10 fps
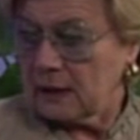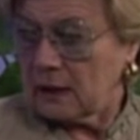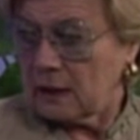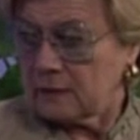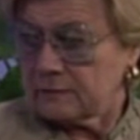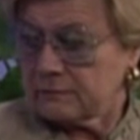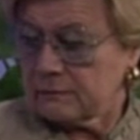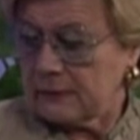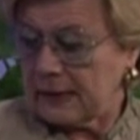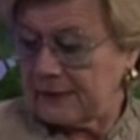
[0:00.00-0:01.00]

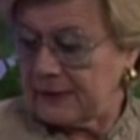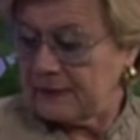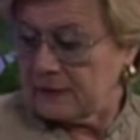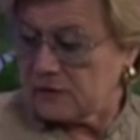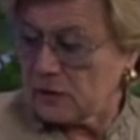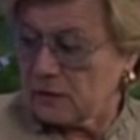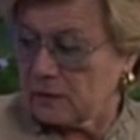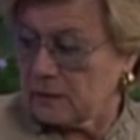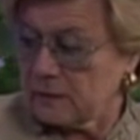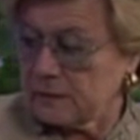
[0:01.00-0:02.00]
And then,
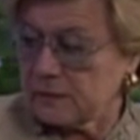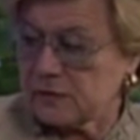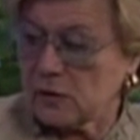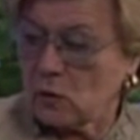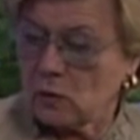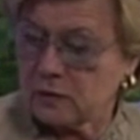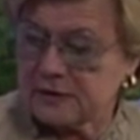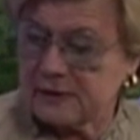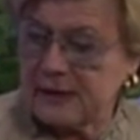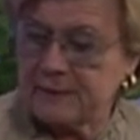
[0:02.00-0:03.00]
so
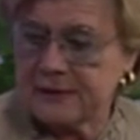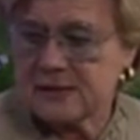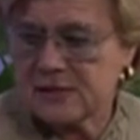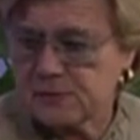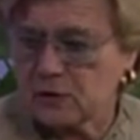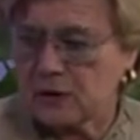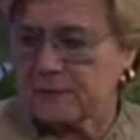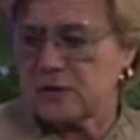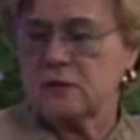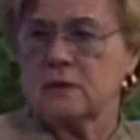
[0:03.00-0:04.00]
they picked this book
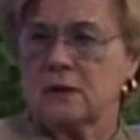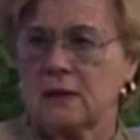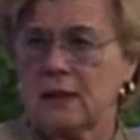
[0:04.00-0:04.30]
up too, didn't they?